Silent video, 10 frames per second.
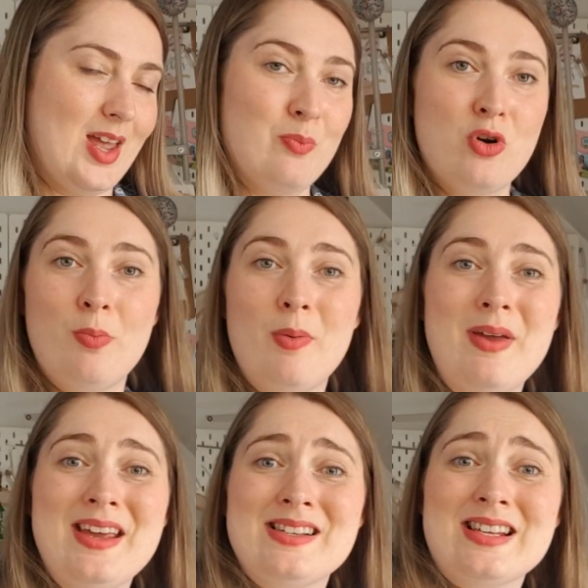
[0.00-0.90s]
Problem
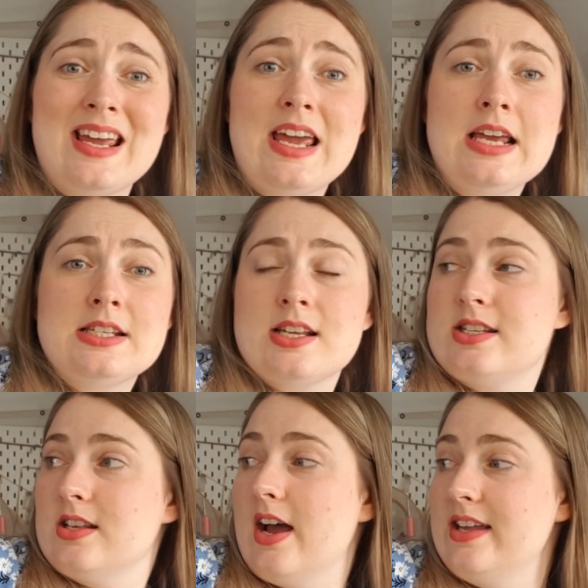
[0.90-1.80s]
is, it's a
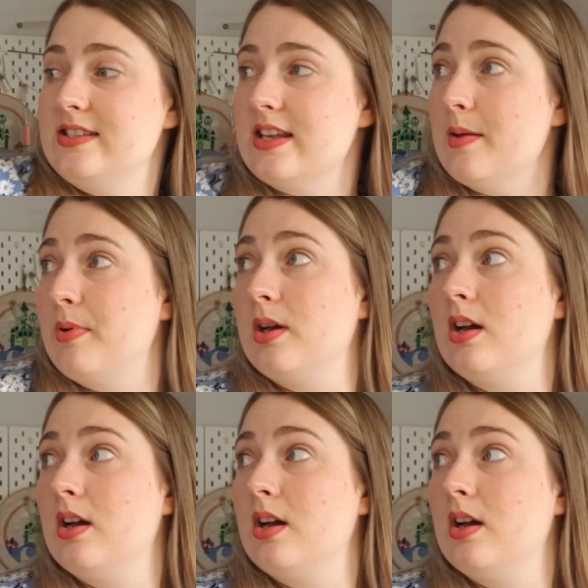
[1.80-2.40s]
side zip.